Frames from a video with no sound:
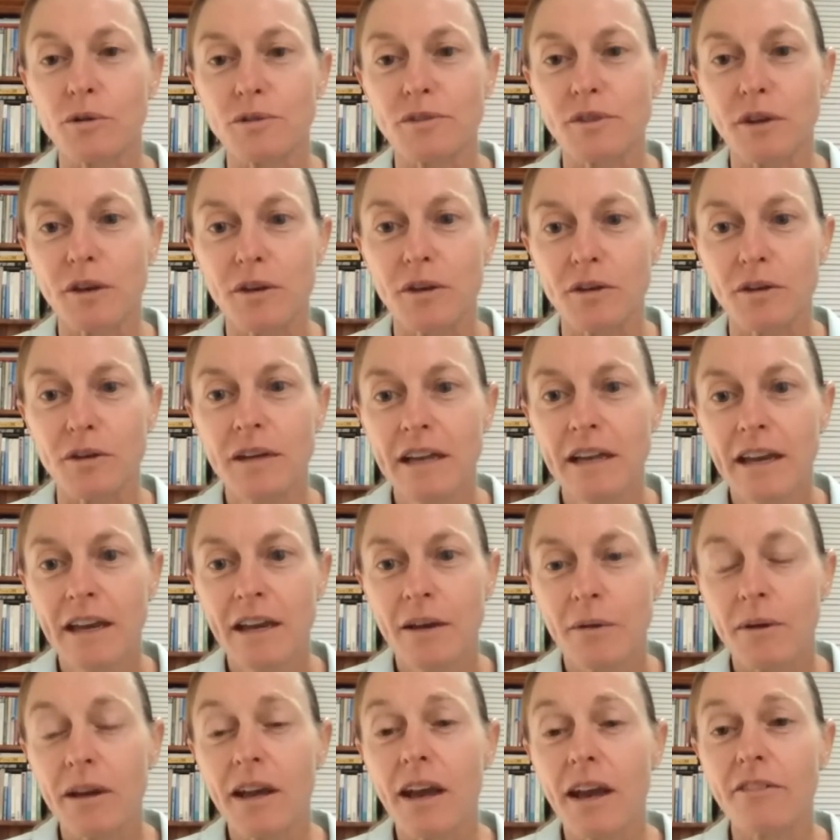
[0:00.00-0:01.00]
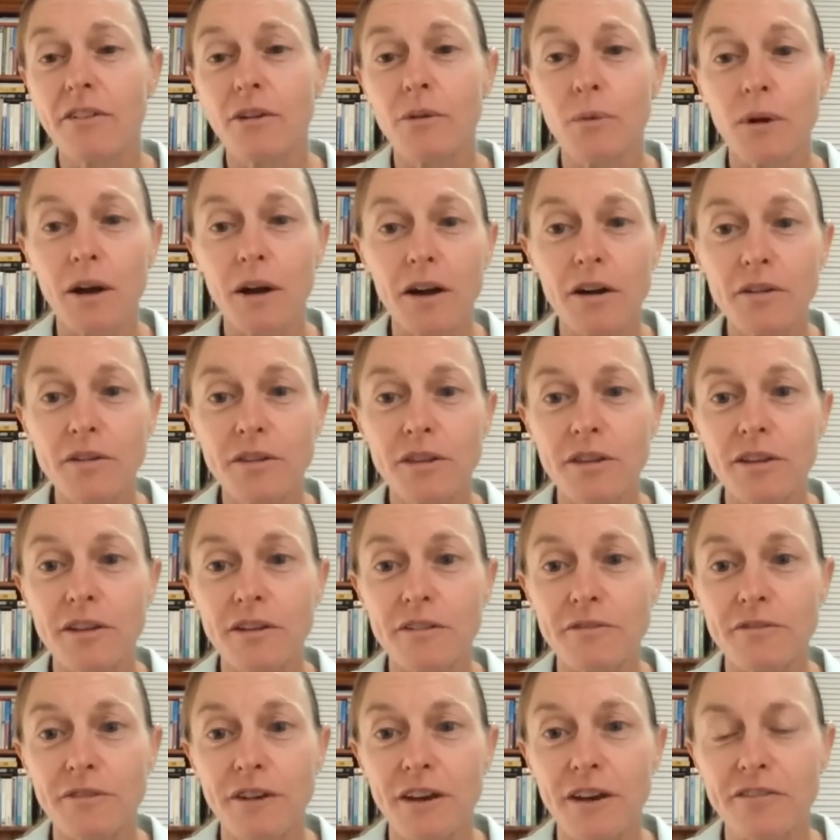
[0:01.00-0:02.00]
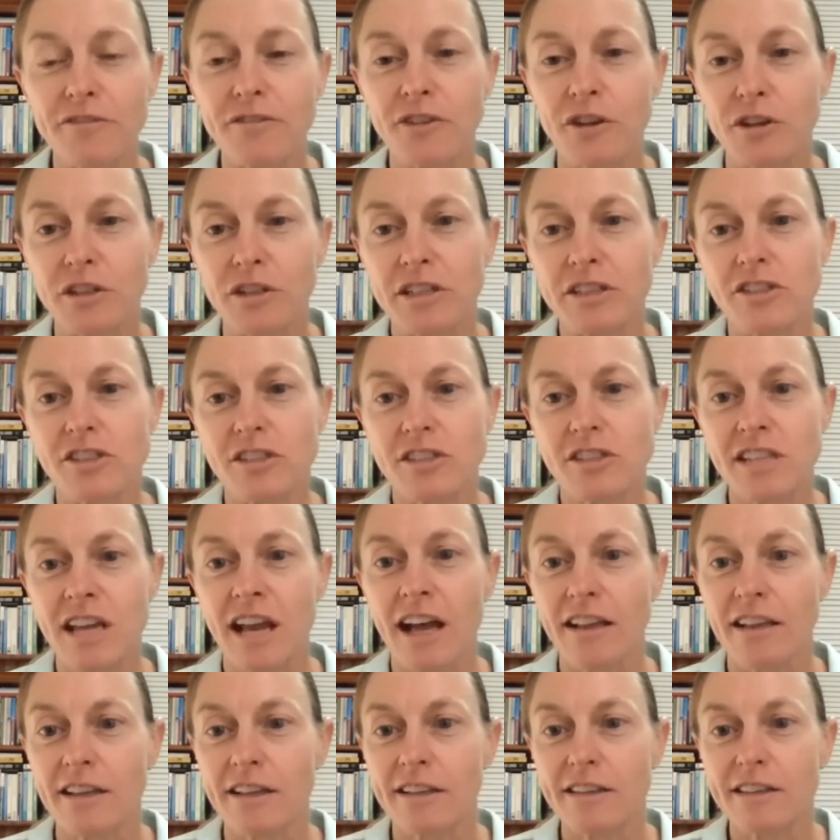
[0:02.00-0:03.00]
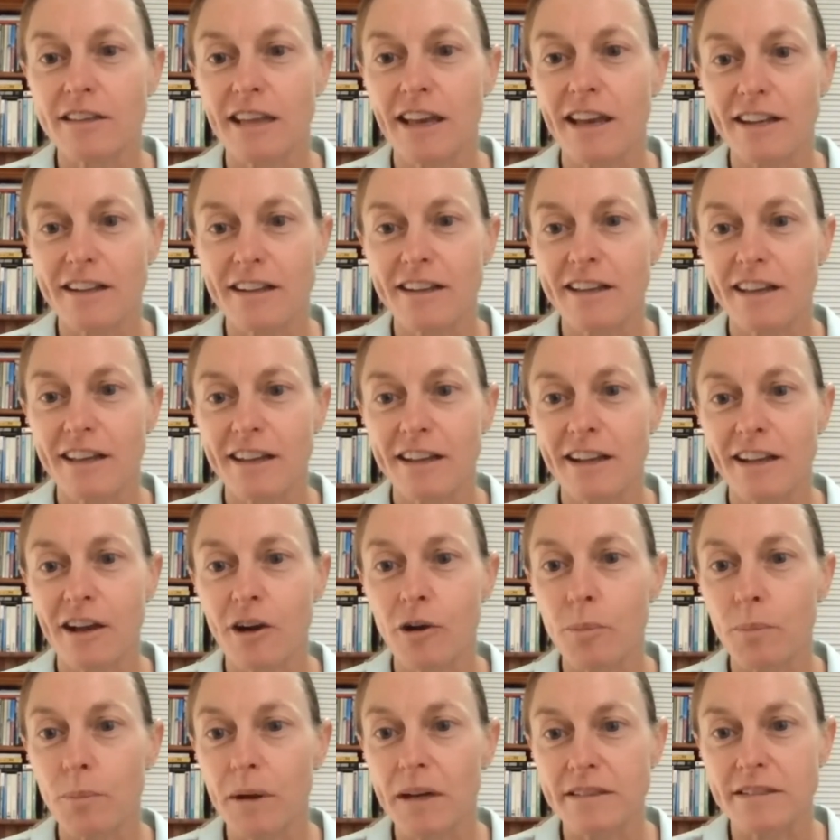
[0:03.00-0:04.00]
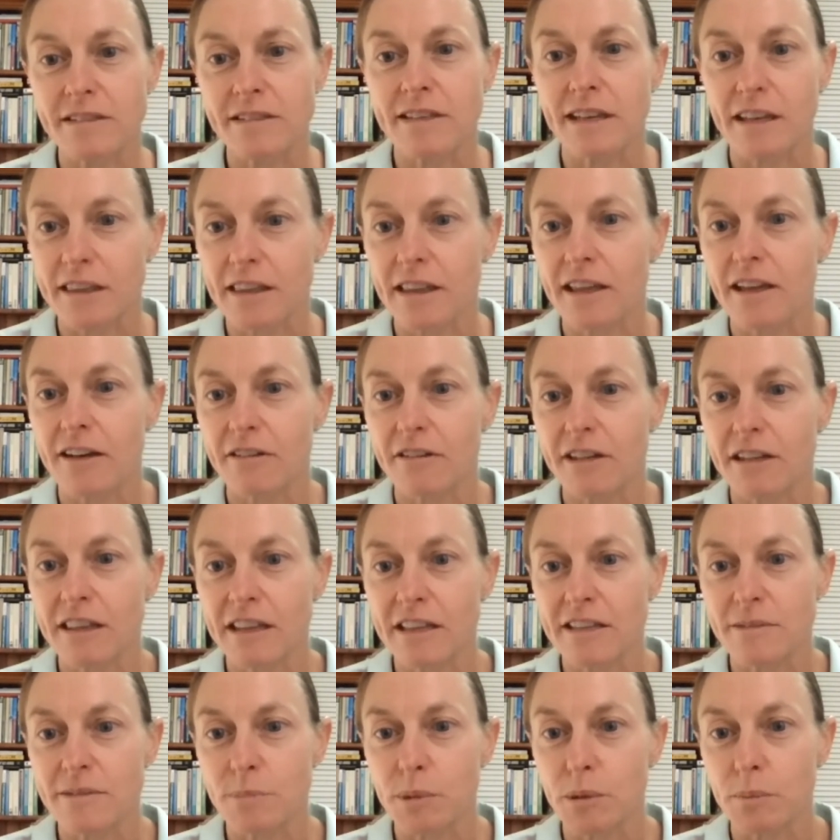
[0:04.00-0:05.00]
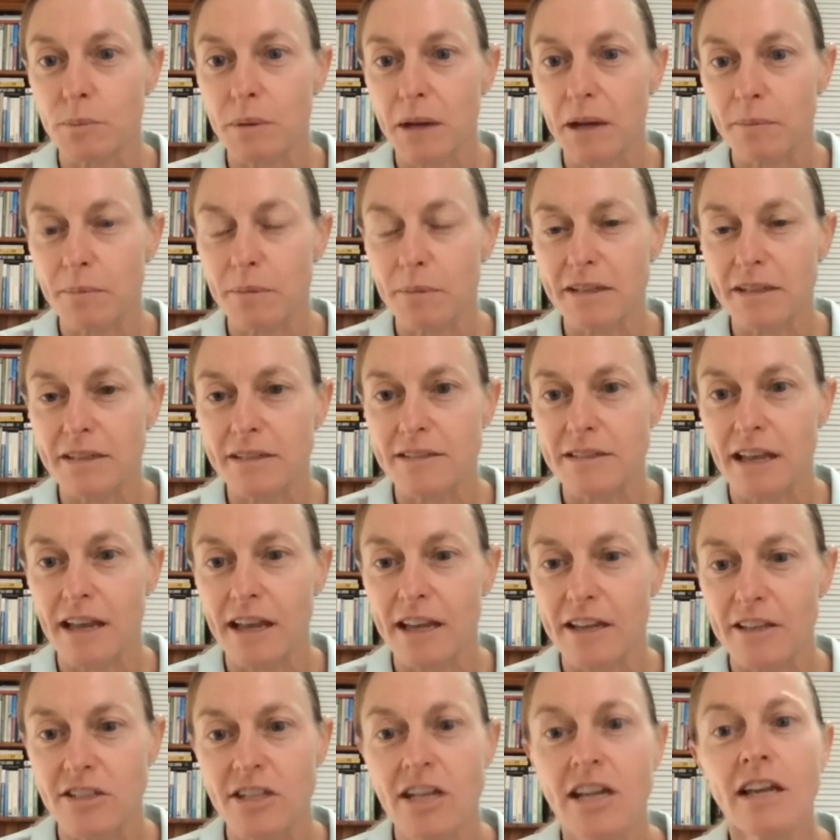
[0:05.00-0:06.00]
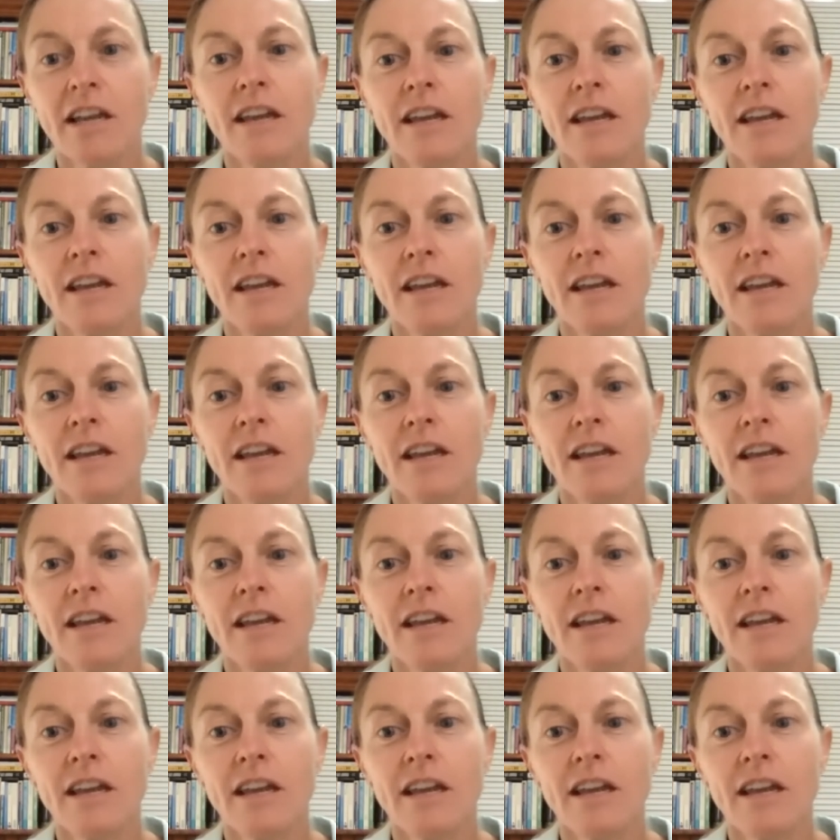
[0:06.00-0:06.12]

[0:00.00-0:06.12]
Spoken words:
So we have a wealth of knowledge and talent that can help us get there in this Build Back Better stage.